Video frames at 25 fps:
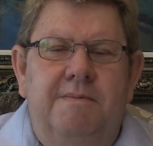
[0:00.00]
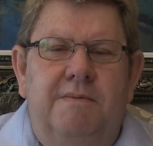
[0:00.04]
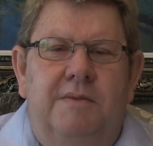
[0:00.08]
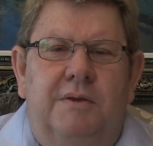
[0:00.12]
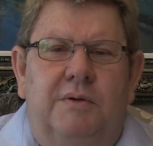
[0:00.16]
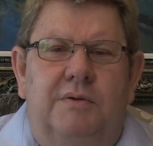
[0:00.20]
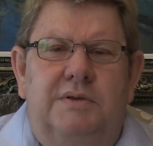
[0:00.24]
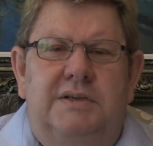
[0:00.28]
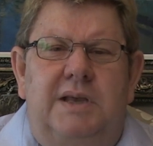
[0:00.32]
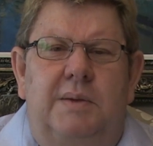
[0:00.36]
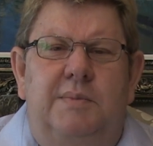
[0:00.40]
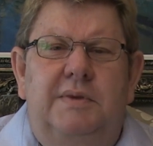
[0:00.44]

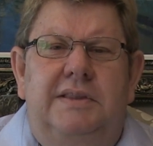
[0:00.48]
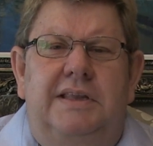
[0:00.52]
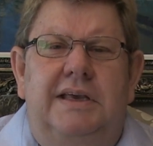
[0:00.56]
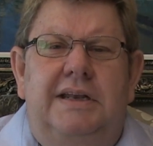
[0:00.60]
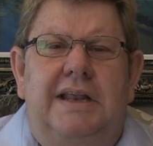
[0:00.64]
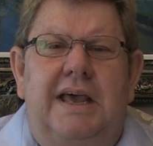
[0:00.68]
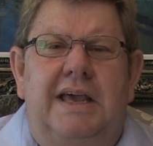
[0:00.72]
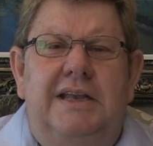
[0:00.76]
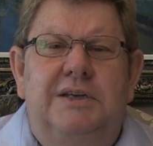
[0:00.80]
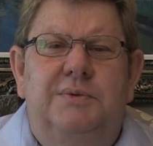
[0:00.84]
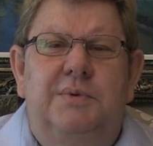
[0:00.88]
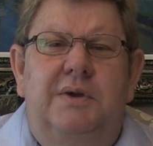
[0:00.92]
Because I'm at
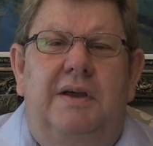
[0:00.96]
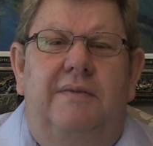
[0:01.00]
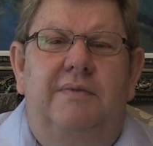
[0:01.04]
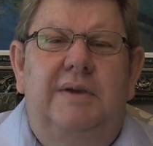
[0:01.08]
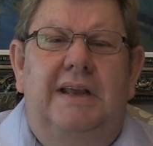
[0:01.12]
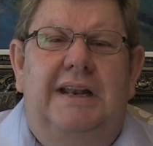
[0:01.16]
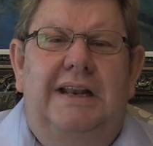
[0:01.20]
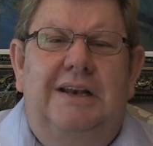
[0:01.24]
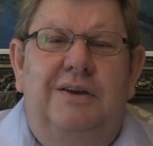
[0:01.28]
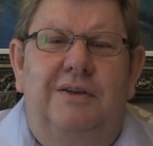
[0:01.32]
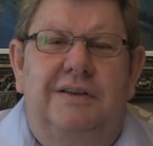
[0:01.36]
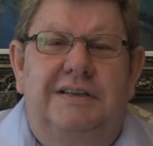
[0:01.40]
that age where I'm
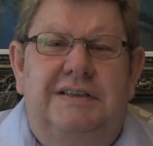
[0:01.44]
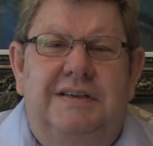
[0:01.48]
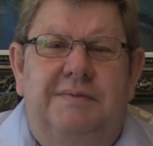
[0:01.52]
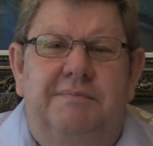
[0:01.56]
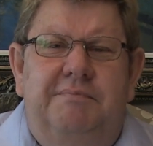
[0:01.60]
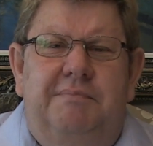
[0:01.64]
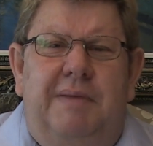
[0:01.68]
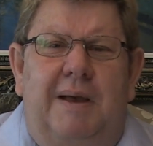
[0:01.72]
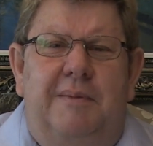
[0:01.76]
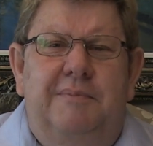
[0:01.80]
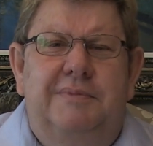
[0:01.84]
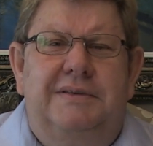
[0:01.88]
getting lots
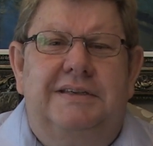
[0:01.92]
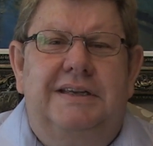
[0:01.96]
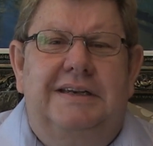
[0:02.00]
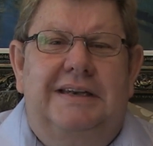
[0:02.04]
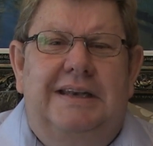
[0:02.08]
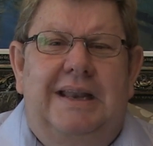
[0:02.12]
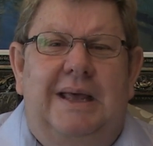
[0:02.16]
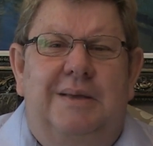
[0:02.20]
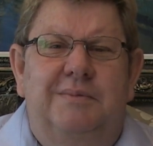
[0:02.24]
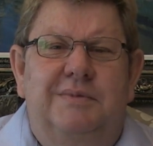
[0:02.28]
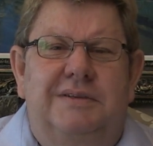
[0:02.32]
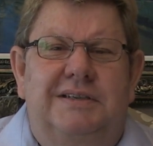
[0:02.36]
of bumps
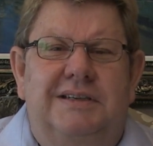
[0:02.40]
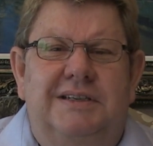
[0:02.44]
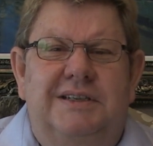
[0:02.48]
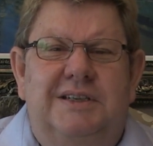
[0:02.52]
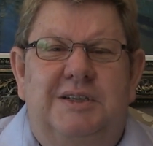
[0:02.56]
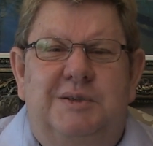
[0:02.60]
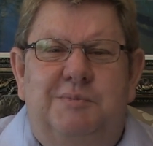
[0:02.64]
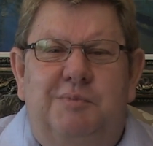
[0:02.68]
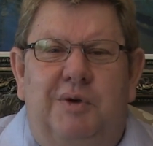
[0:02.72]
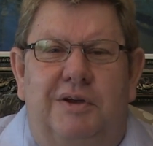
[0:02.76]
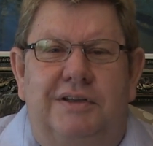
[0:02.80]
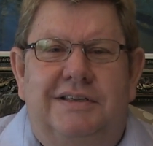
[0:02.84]
and lumps and
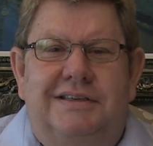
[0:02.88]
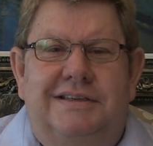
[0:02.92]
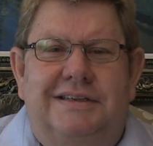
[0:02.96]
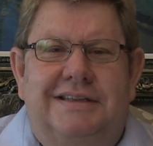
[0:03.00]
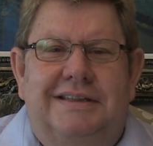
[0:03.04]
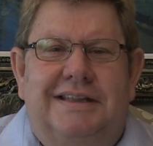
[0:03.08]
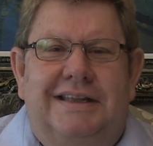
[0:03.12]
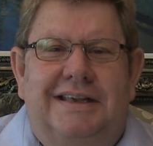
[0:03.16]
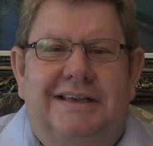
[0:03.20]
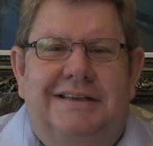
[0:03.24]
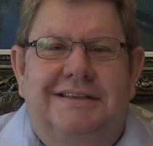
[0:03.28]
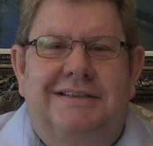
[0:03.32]
spots
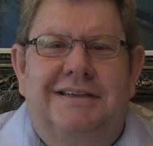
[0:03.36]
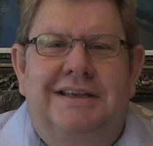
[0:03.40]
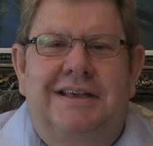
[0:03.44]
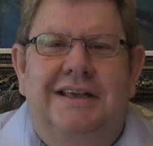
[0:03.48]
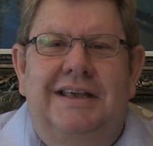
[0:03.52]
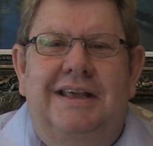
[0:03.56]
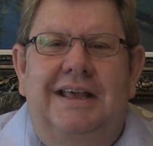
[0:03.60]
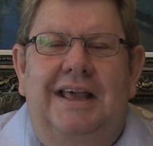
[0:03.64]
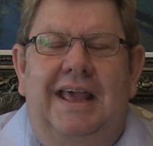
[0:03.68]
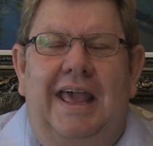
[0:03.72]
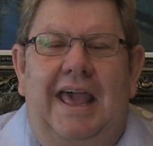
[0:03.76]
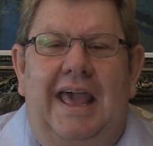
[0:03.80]
and things.
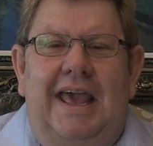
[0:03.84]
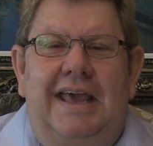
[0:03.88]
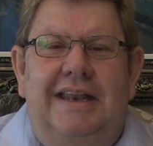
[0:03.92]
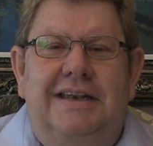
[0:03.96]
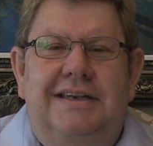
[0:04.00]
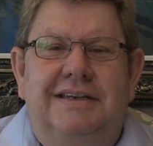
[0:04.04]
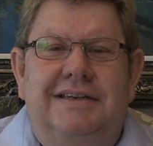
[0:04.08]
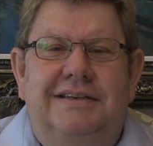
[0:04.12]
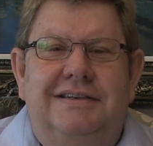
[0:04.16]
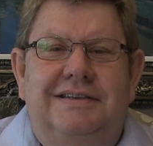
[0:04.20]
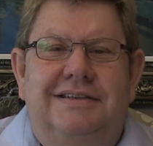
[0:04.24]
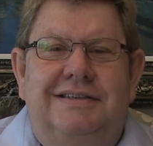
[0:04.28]

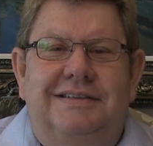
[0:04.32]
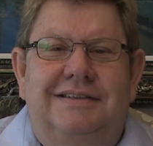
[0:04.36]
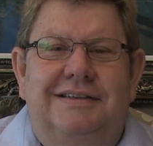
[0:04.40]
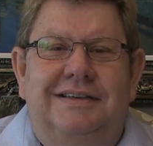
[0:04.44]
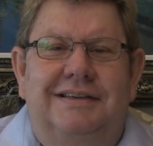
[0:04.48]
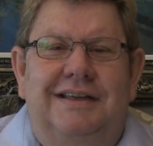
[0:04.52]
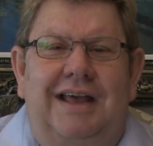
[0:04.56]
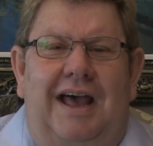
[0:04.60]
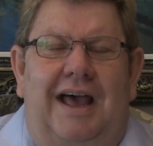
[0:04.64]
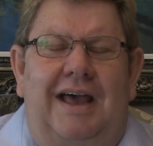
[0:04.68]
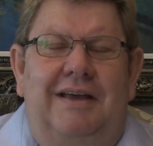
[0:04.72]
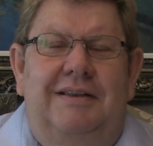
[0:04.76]
And
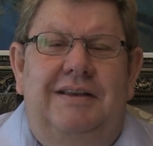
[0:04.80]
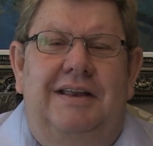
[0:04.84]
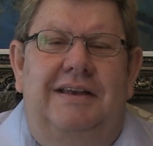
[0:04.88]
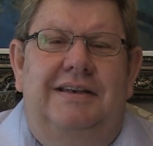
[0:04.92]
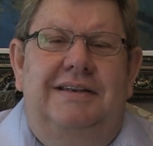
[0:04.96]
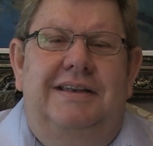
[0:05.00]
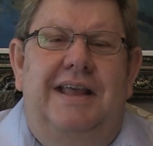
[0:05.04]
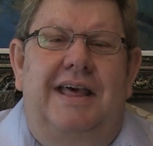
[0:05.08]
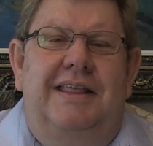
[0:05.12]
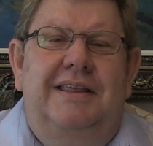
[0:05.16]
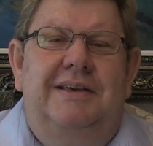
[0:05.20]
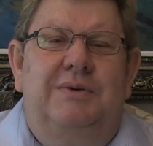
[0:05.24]

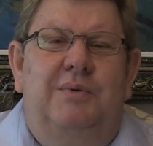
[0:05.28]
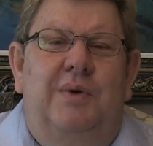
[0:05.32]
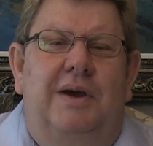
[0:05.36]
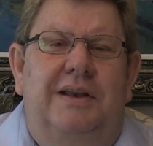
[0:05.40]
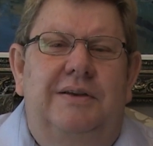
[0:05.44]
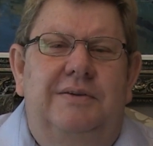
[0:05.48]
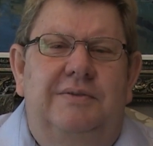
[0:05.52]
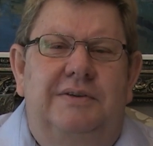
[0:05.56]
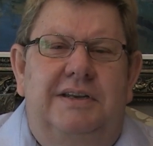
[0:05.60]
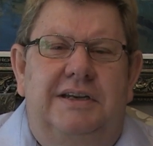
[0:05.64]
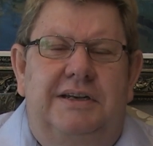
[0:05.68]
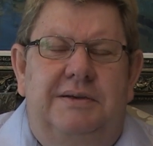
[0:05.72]
another
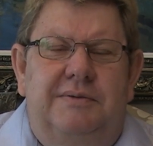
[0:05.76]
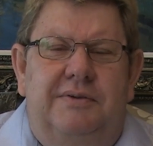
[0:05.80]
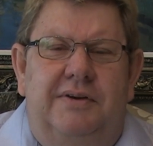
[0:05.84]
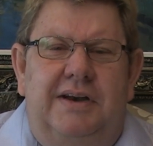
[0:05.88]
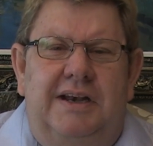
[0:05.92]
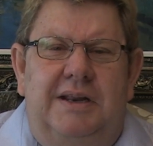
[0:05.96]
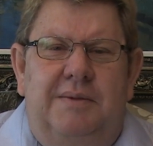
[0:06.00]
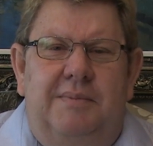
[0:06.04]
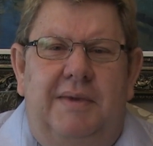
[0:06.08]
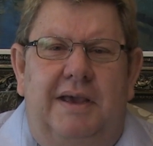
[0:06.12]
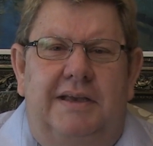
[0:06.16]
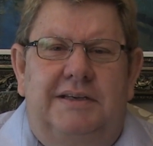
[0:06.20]
one didn't
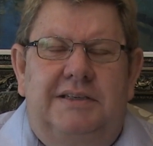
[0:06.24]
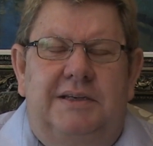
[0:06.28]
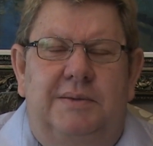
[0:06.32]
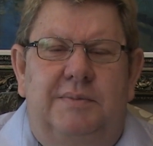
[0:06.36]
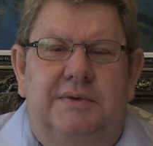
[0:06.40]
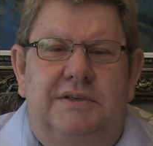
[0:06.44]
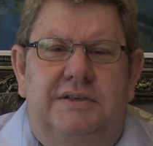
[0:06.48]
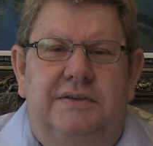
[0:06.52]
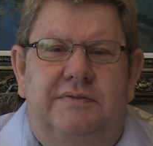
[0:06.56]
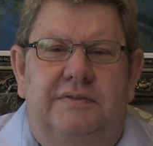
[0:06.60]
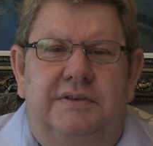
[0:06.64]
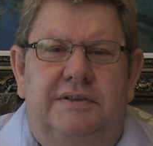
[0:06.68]
really make so
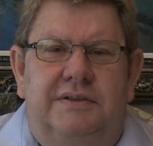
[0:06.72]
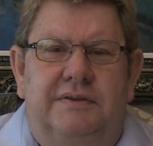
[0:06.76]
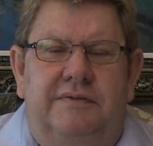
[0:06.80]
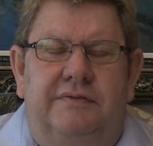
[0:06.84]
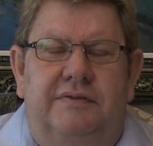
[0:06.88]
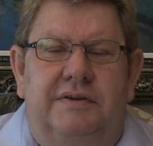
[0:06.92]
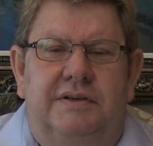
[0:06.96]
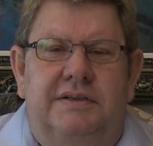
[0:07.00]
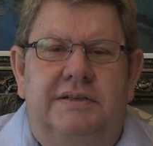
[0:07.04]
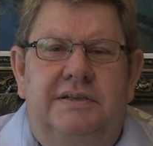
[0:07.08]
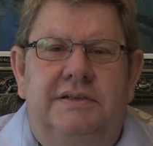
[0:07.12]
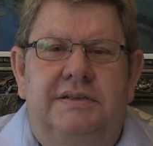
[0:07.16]
much of a
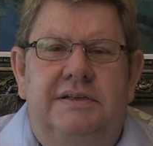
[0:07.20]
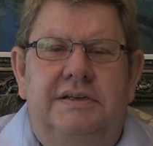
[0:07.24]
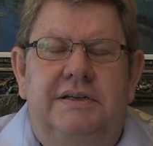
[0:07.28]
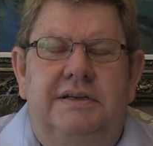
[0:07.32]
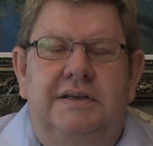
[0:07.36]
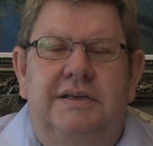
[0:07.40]
difference.